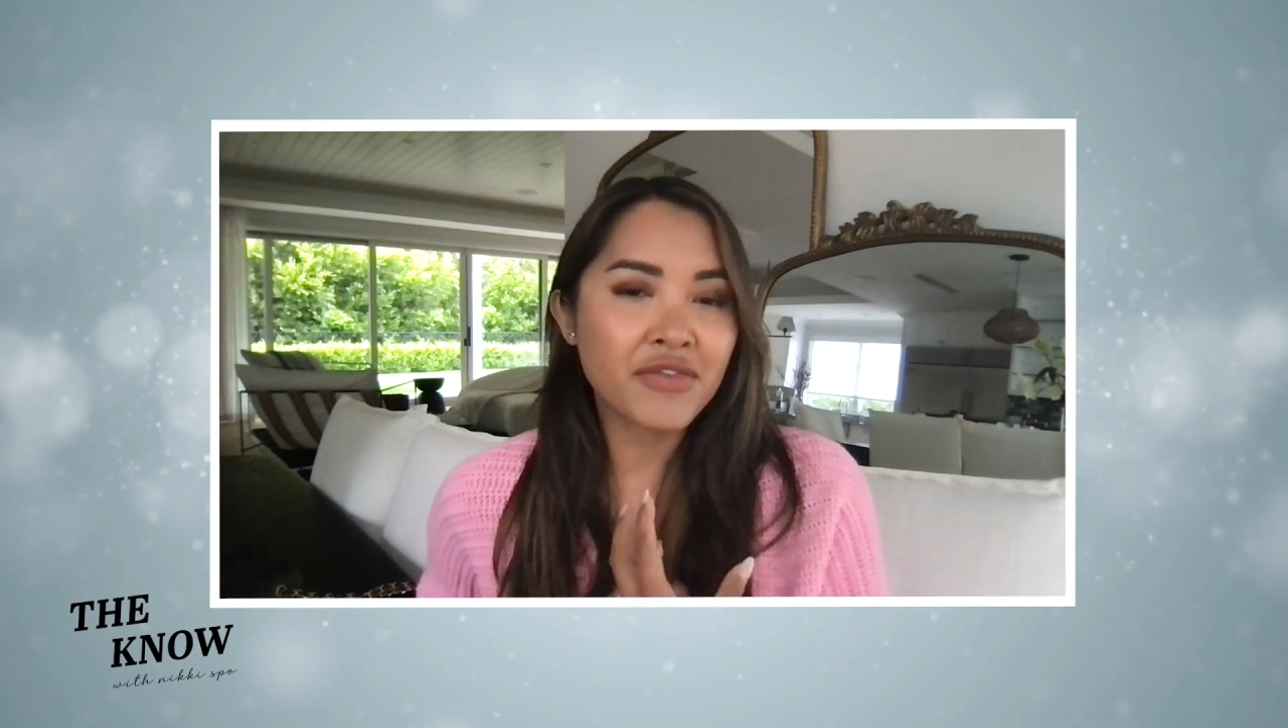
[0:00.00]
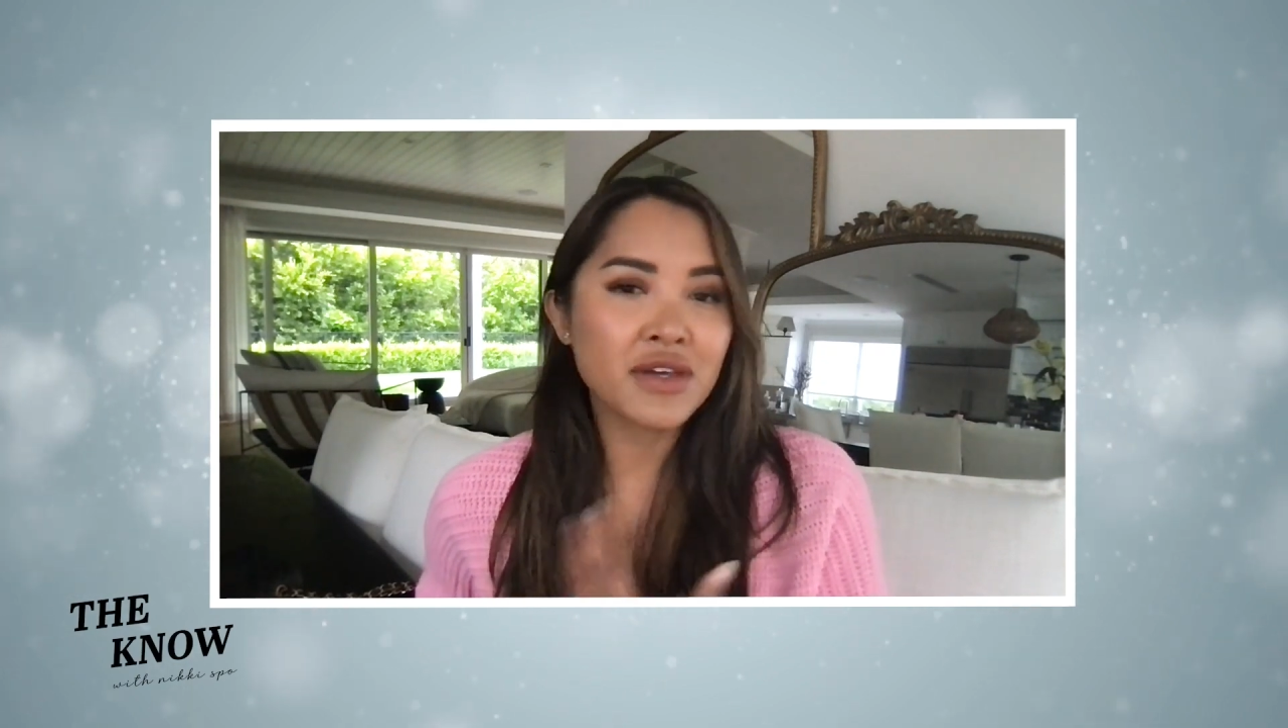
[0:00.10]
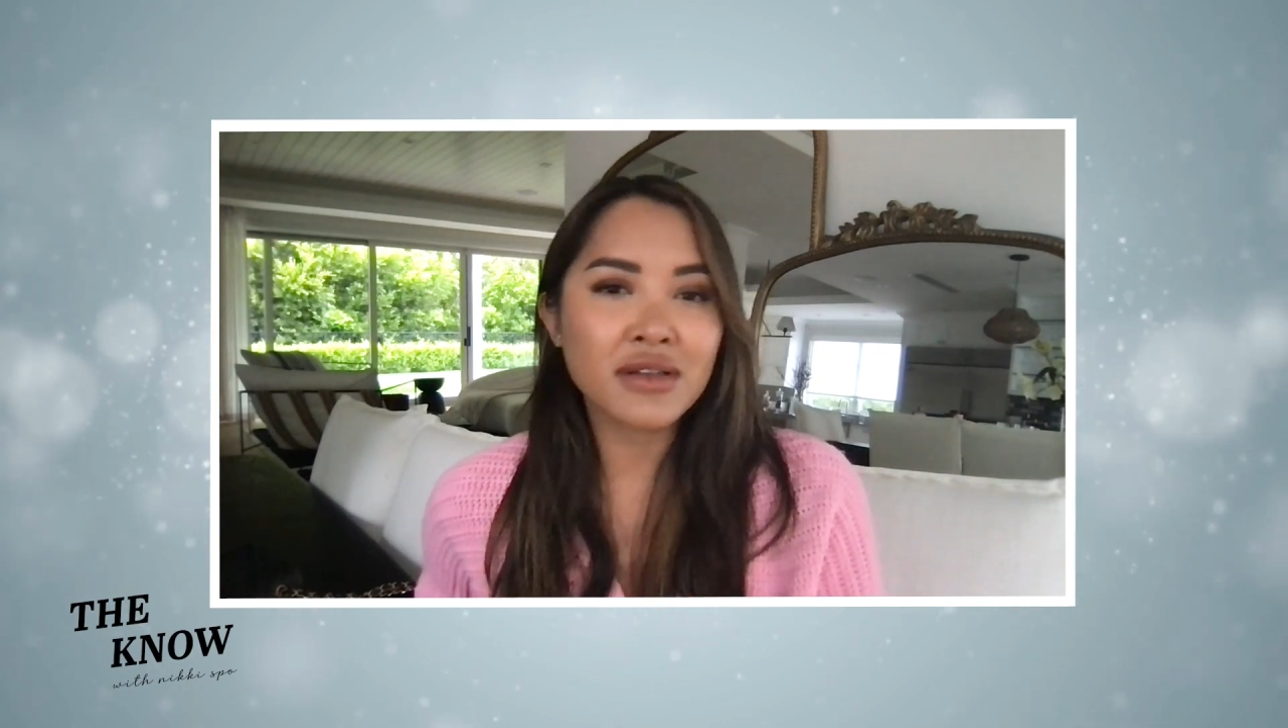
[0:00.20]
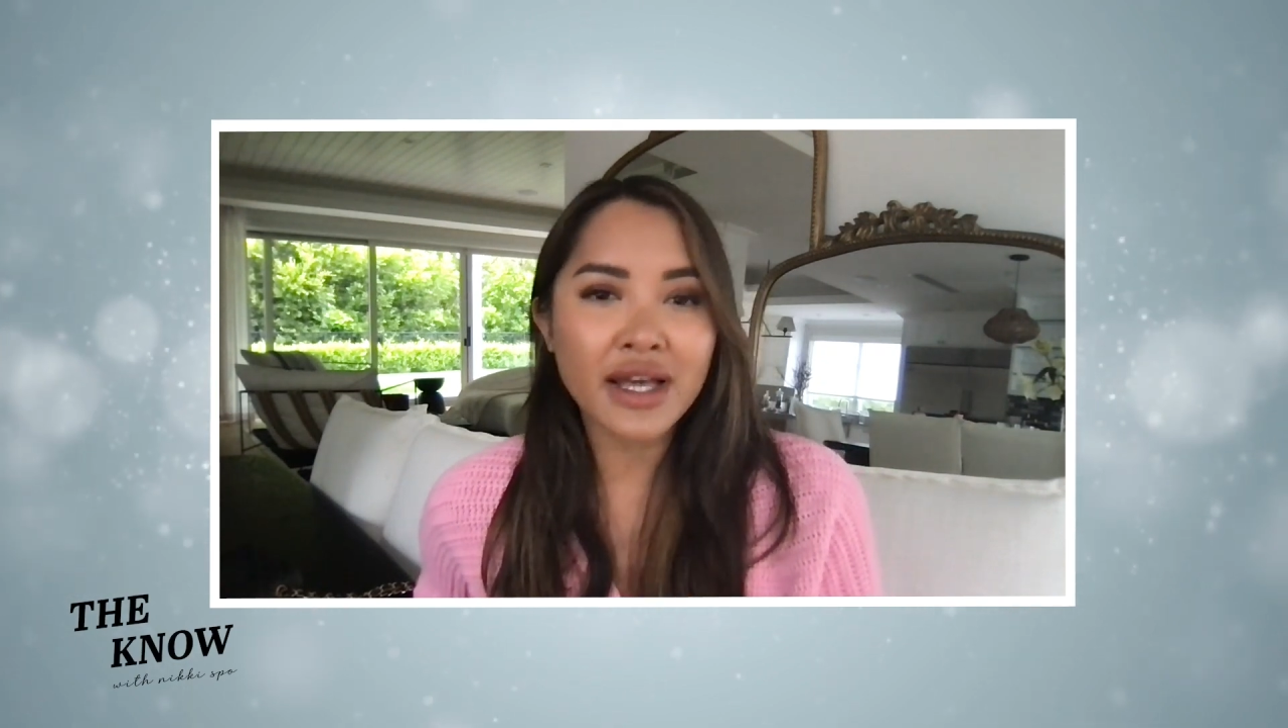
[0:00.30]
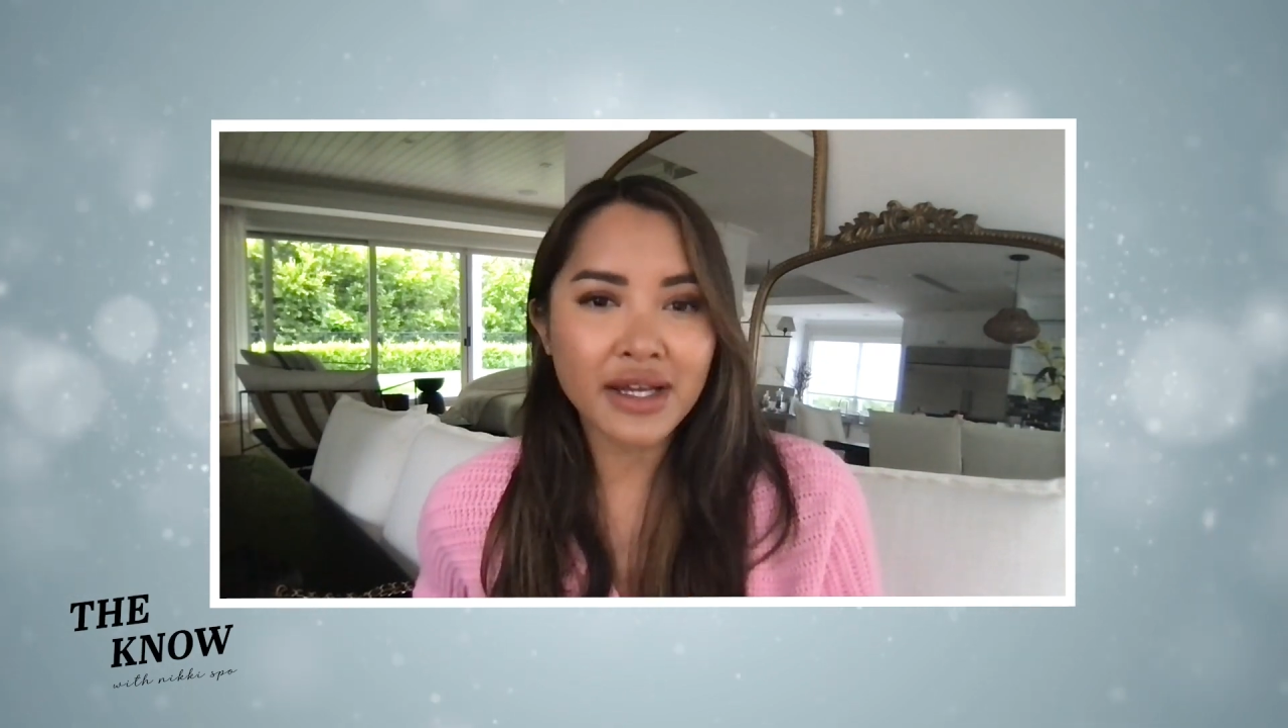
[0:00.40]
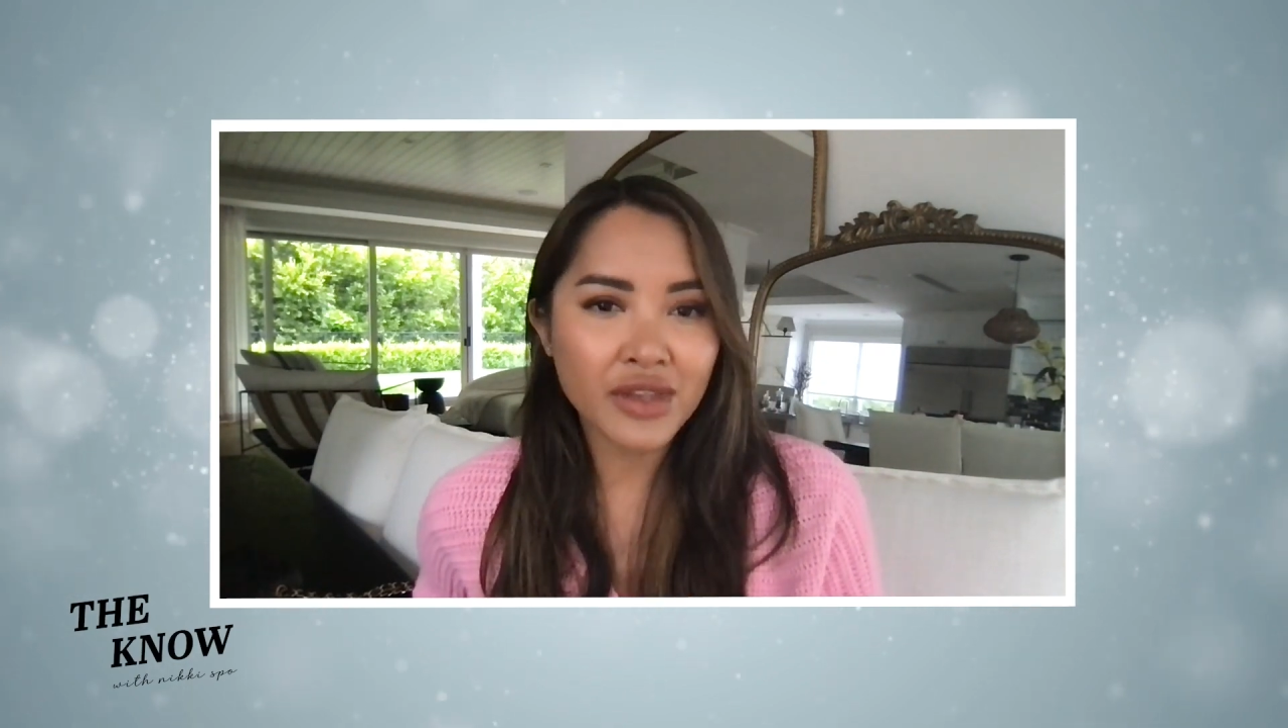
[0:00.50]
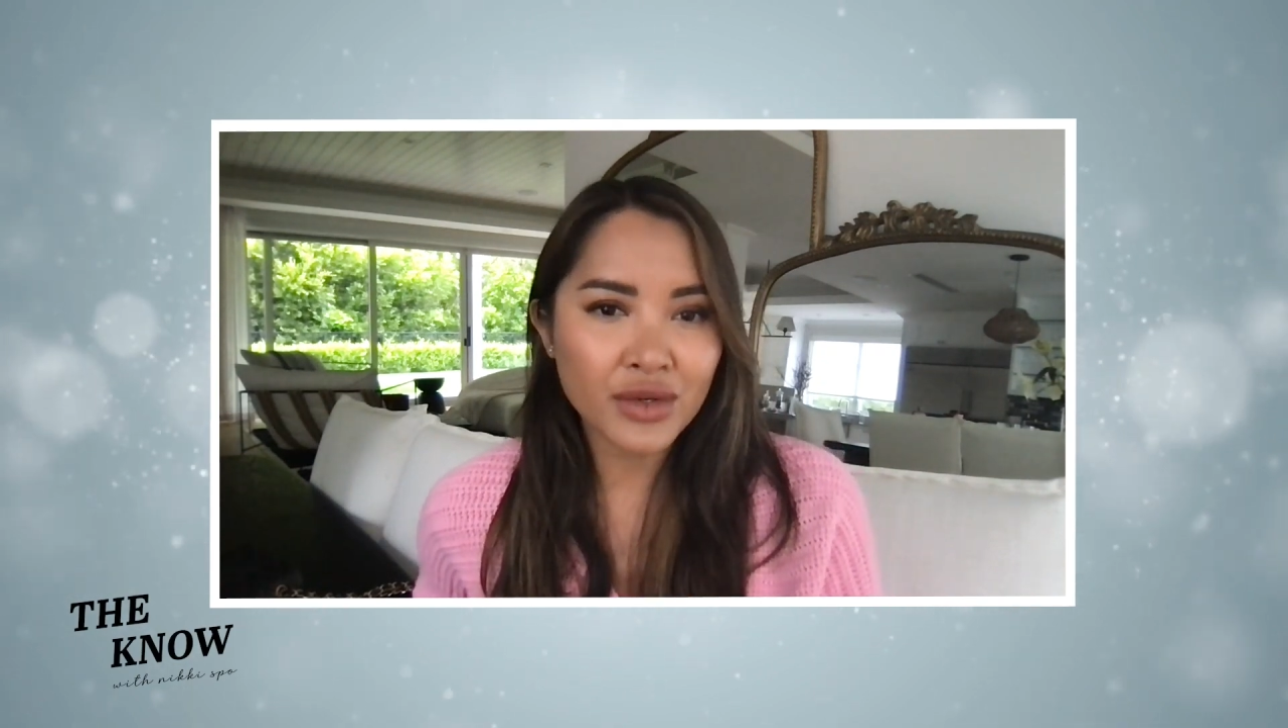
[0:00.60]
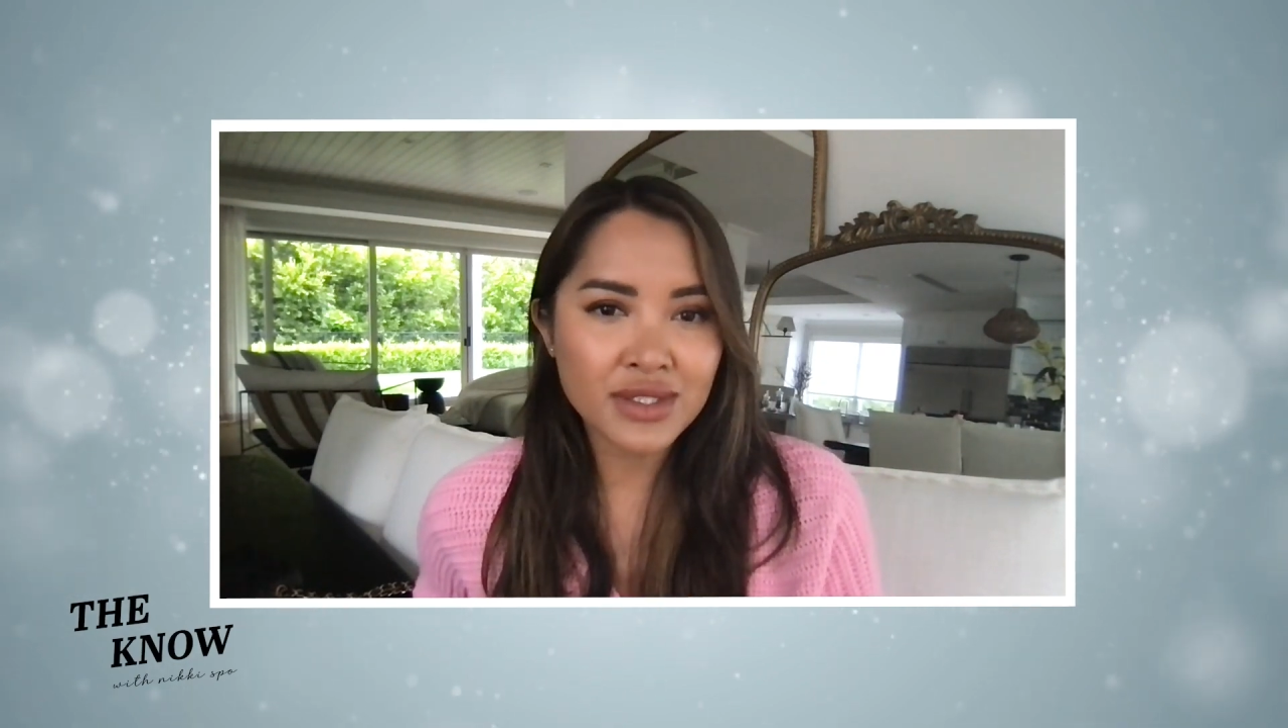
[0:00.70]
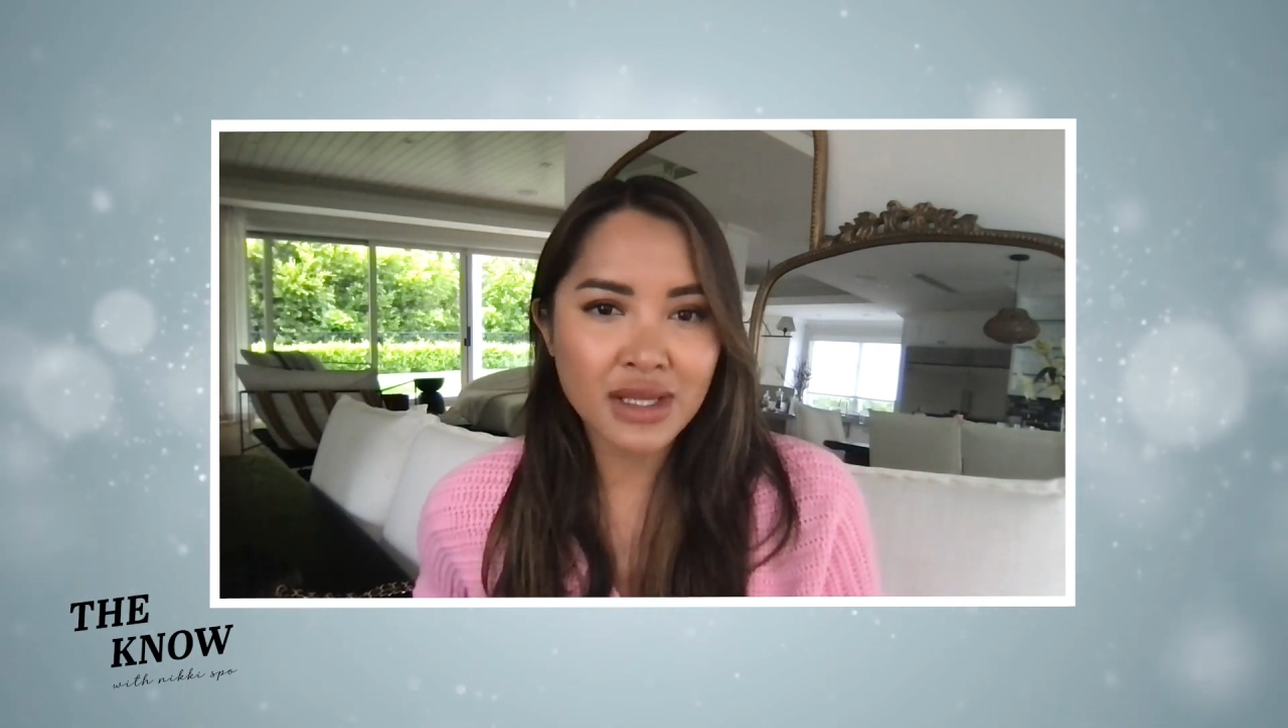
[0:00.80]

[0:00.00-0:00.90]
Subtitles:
feel like there is